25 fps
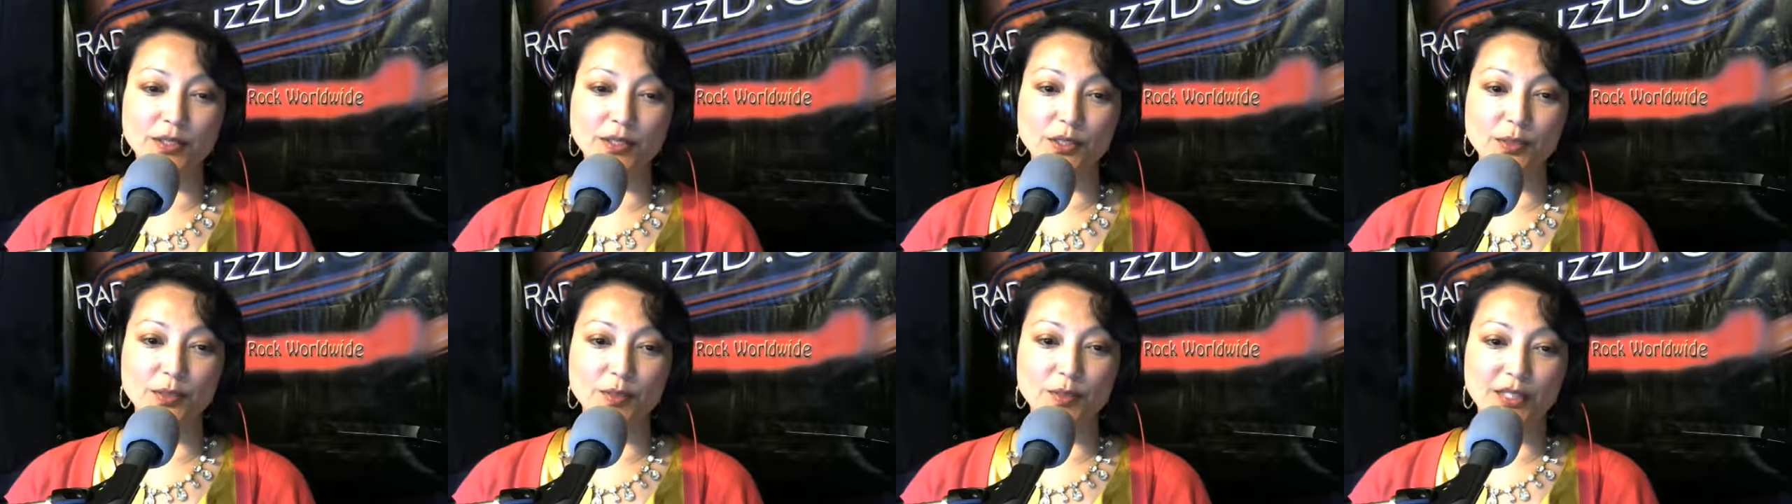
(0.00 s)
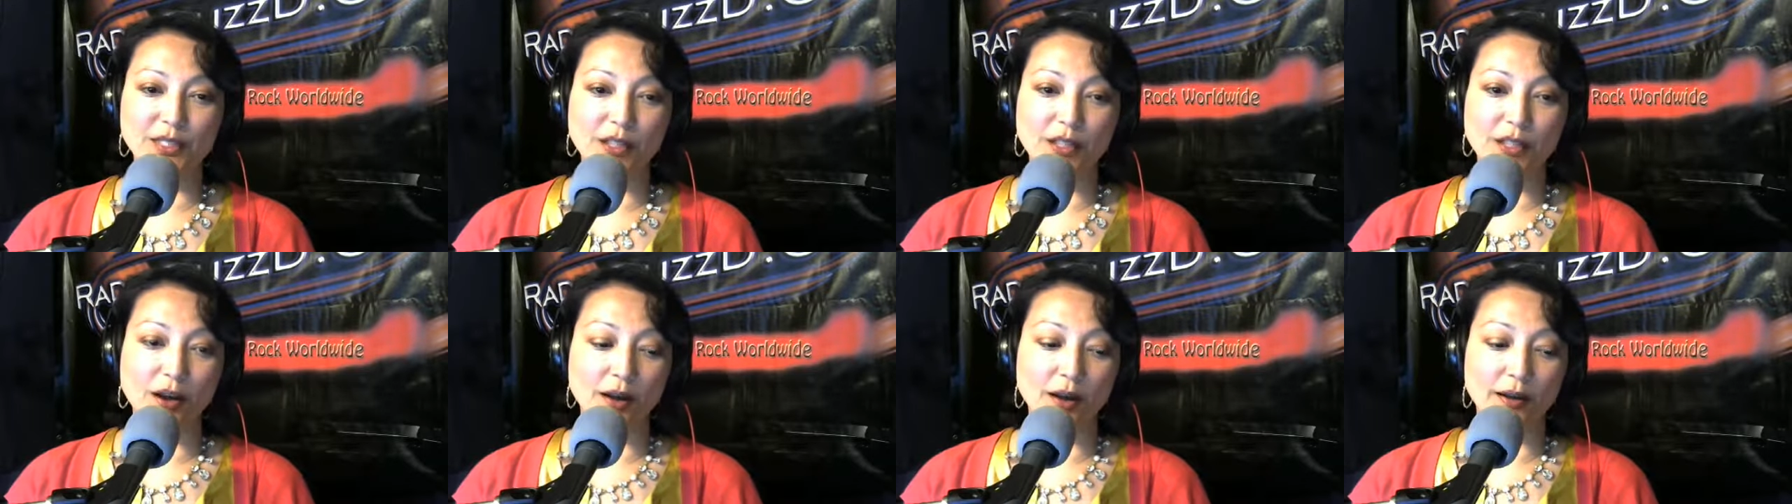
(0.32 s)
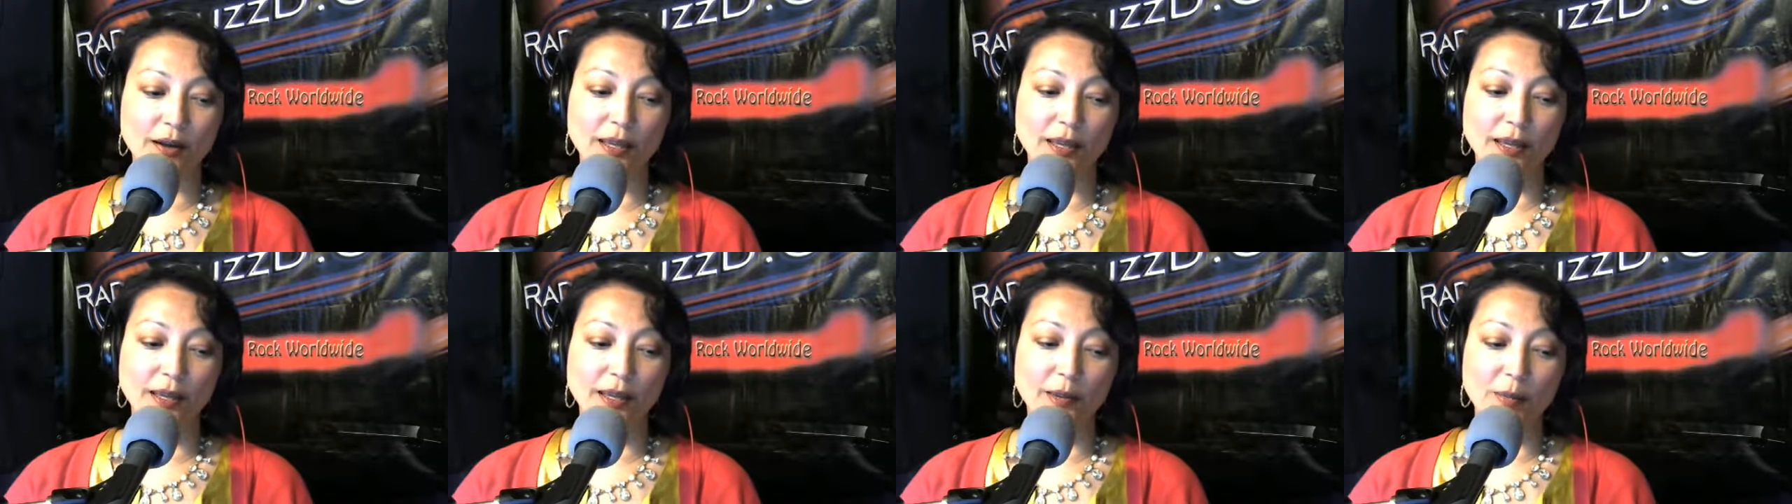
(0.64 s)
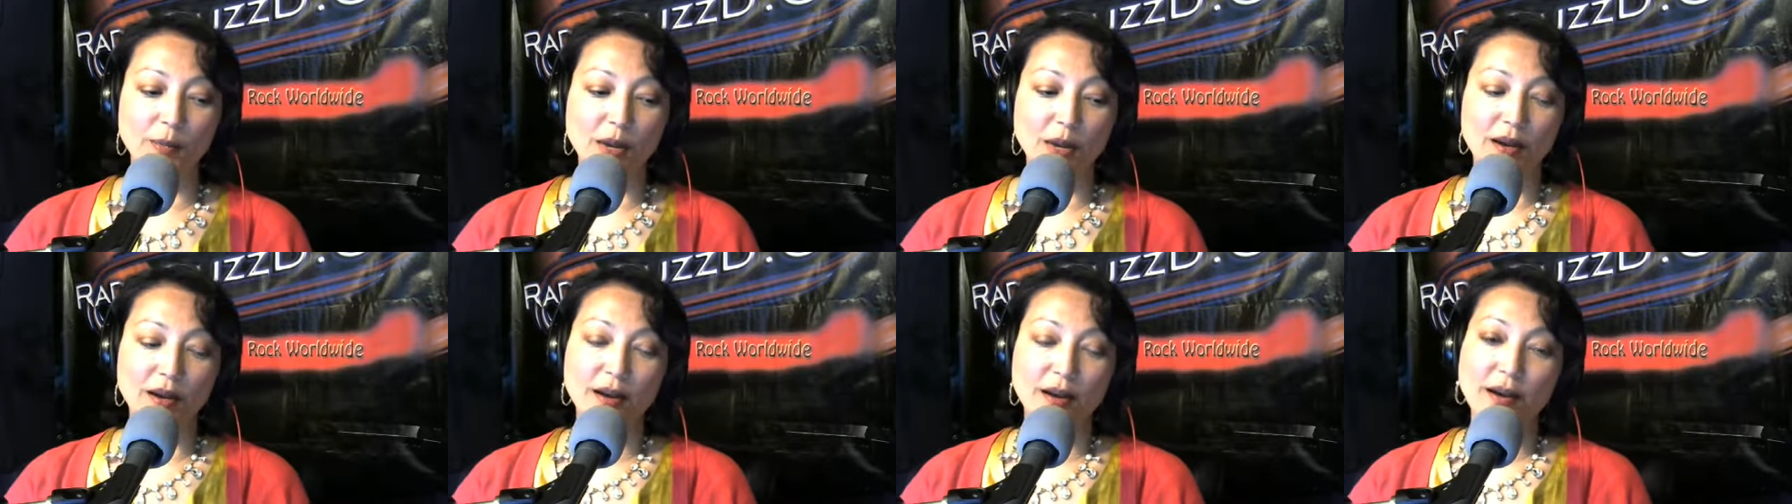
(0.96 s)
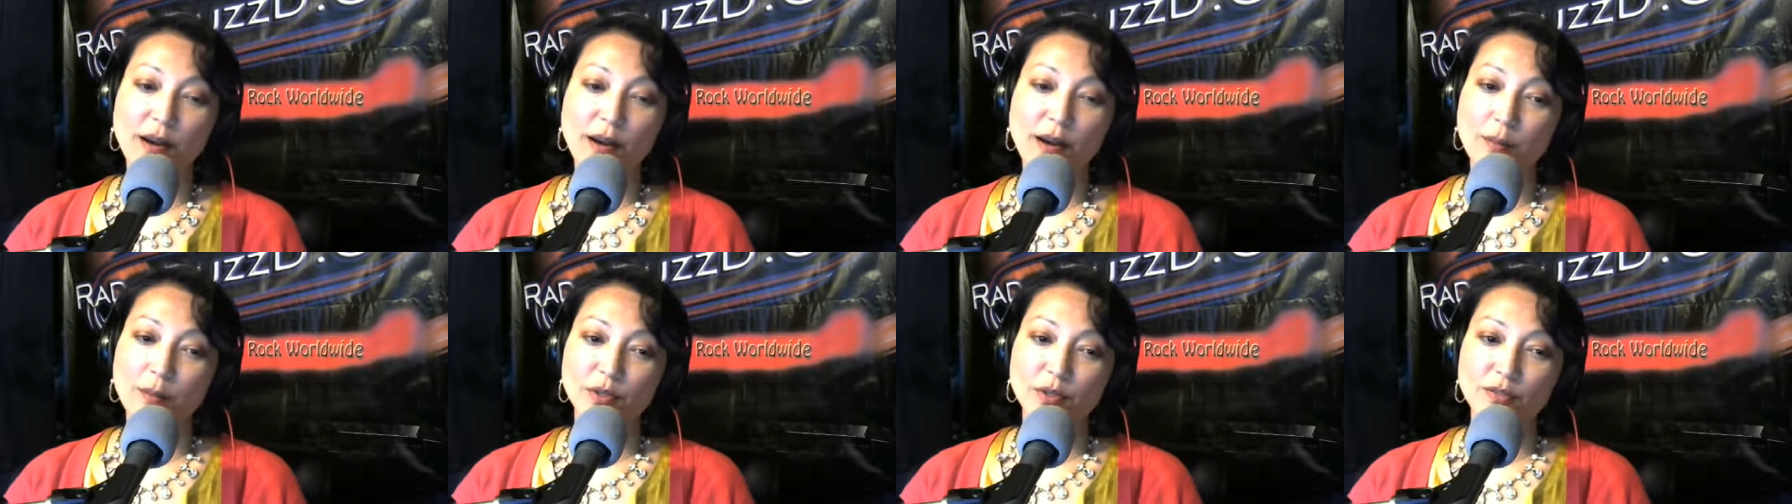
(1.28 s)
to be talking about a
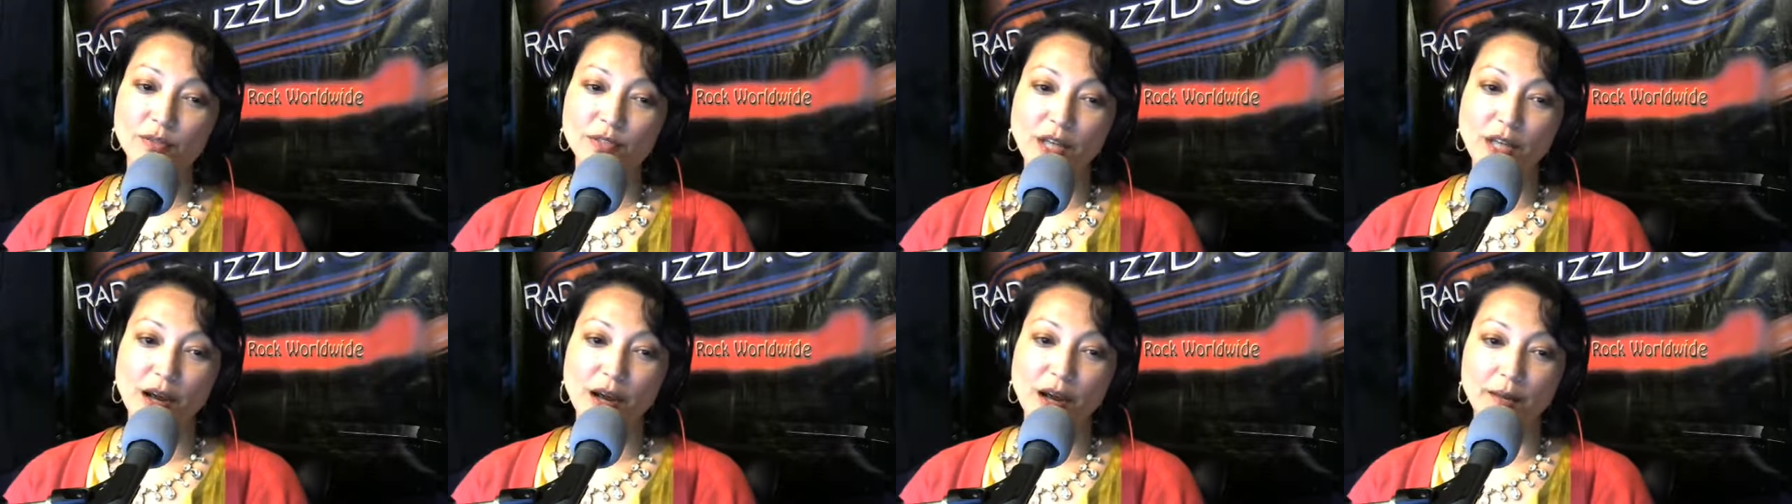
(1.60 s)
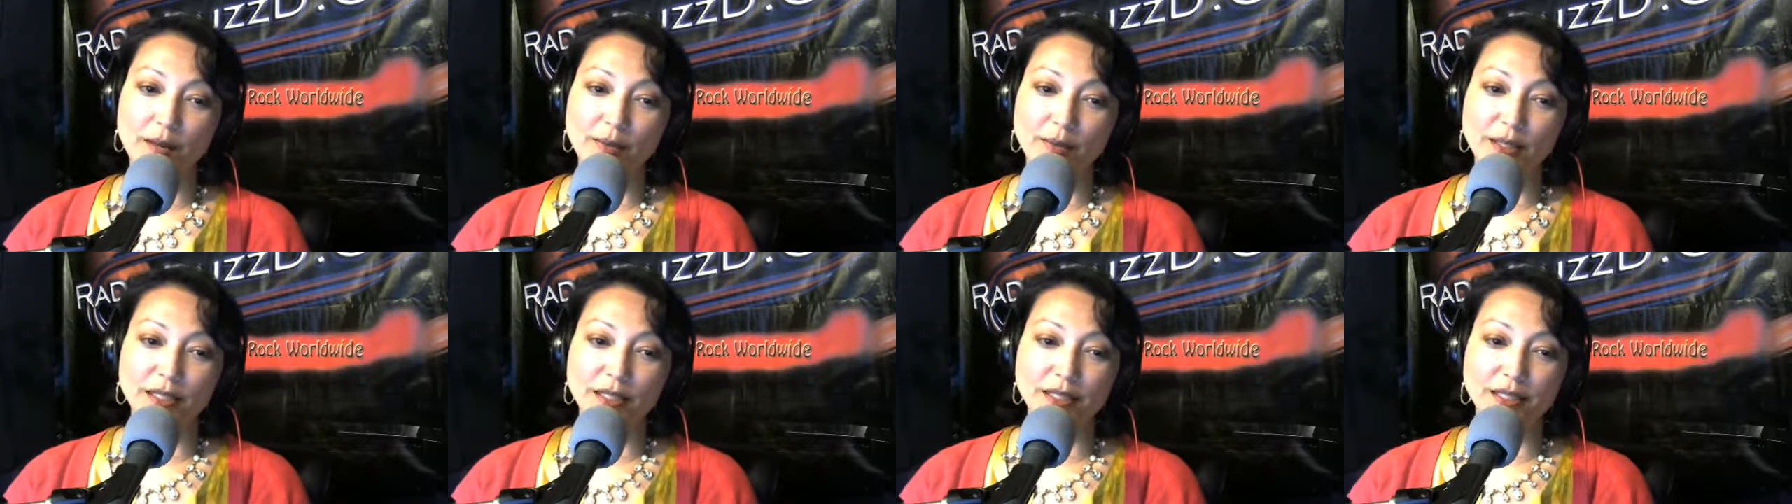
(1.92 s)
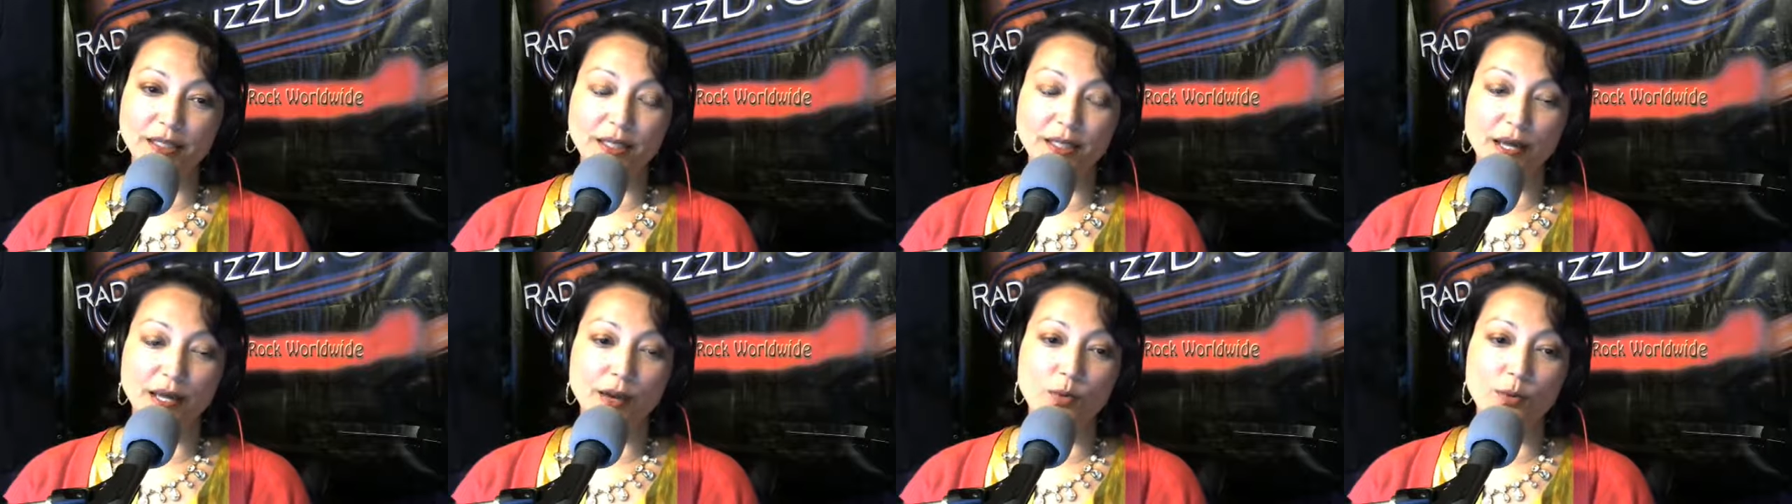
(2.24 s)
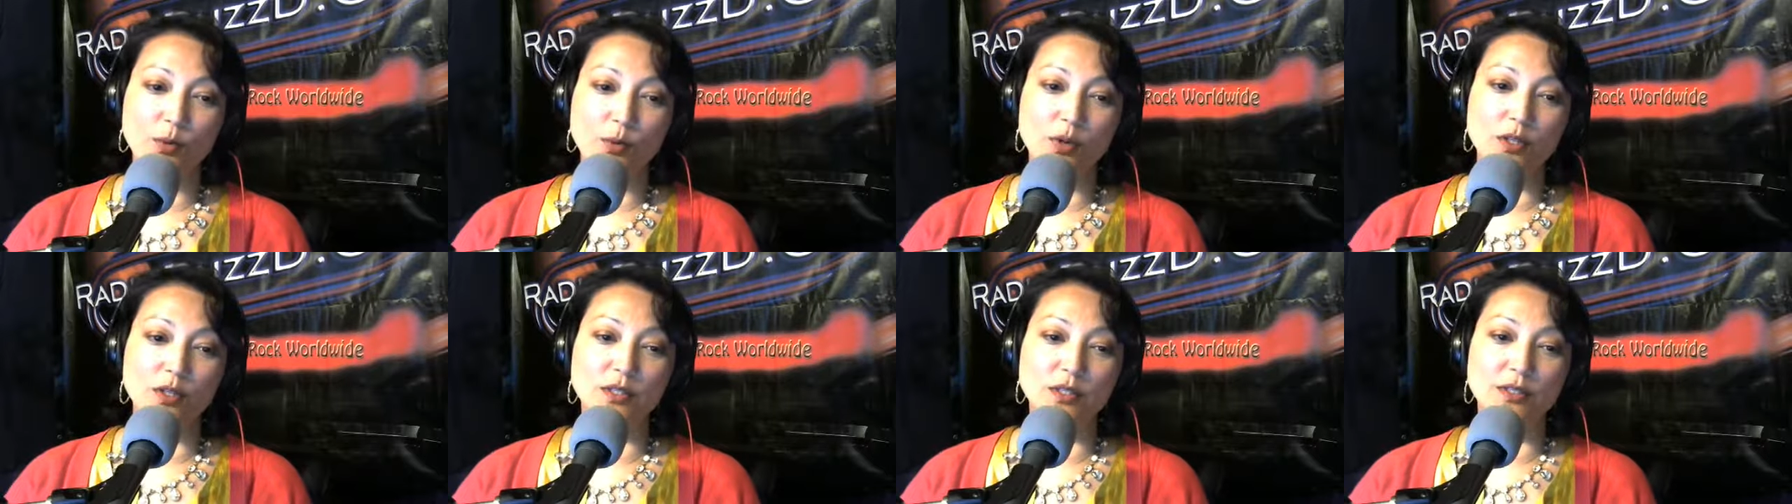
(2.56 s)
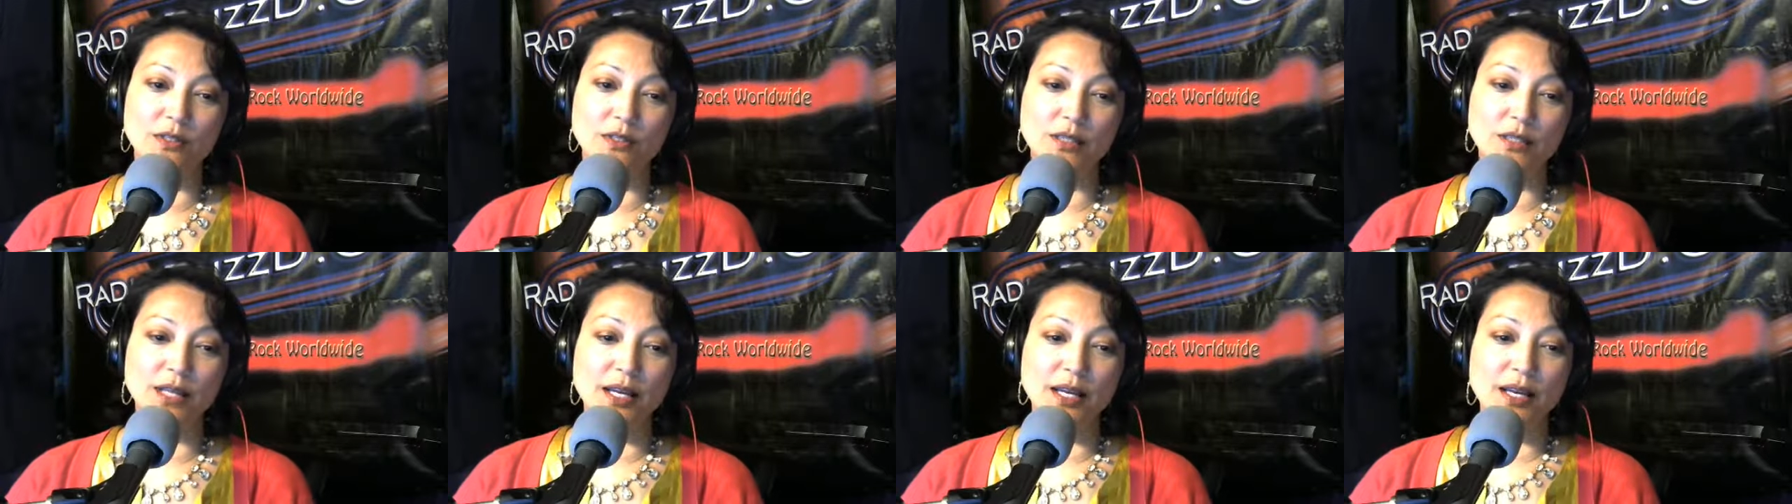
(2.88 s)
number of topics that
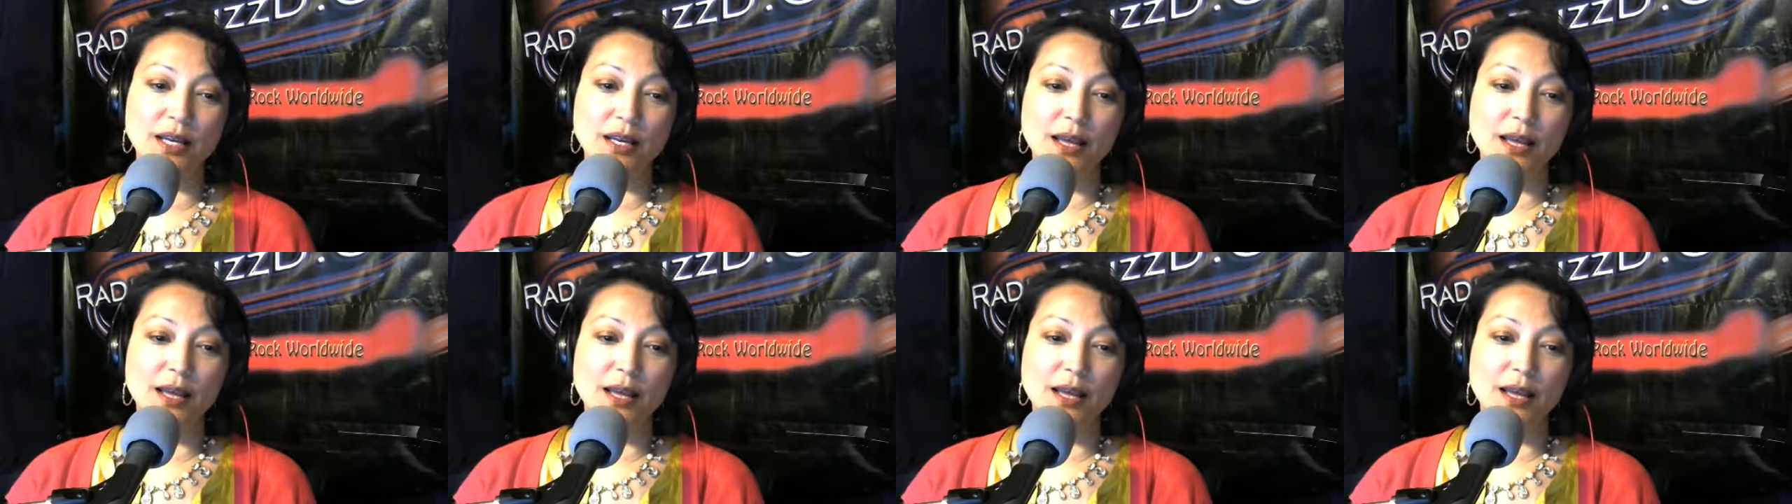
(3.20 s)
will